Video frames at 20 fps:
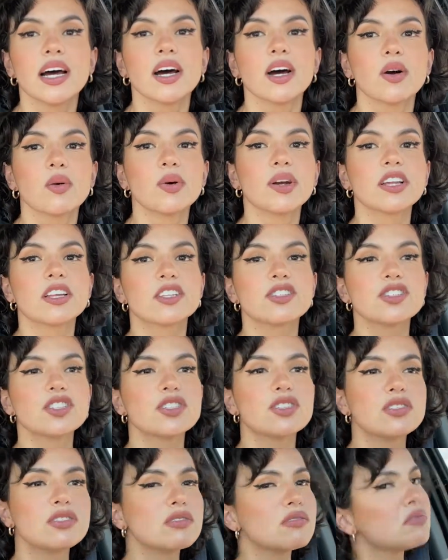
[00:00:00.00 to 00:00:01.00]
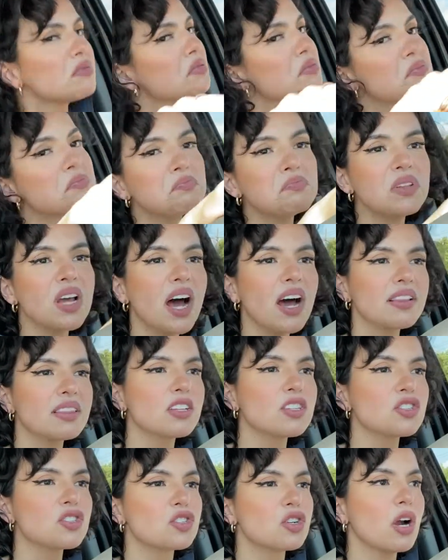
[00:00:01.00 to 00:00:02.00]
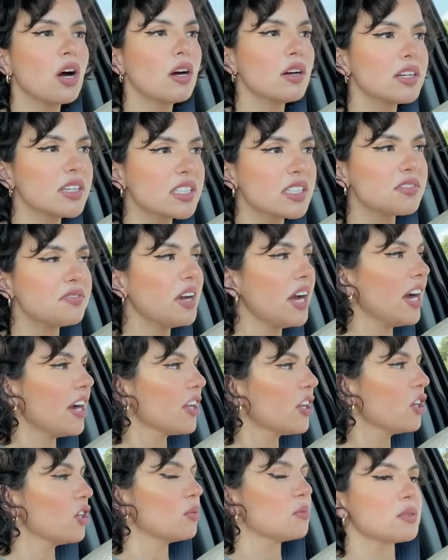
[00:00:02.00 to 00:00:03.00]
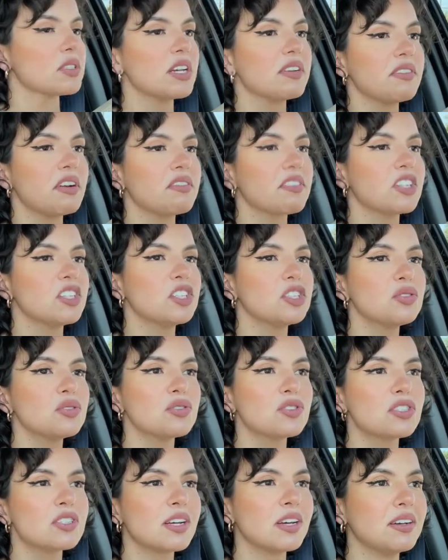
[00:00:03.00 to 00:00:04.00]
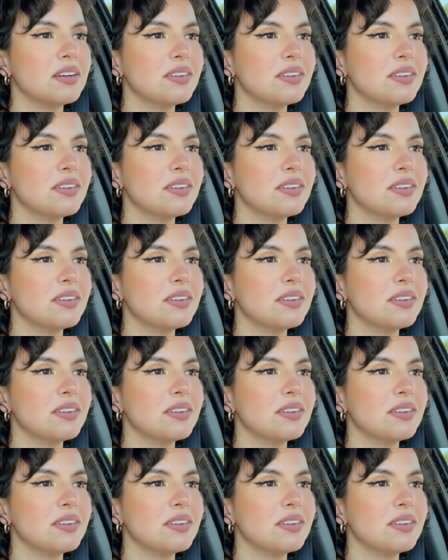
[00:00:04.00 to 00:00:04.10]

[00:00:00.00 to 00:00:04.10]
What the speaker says: with not the strongest vacuums I've ever used.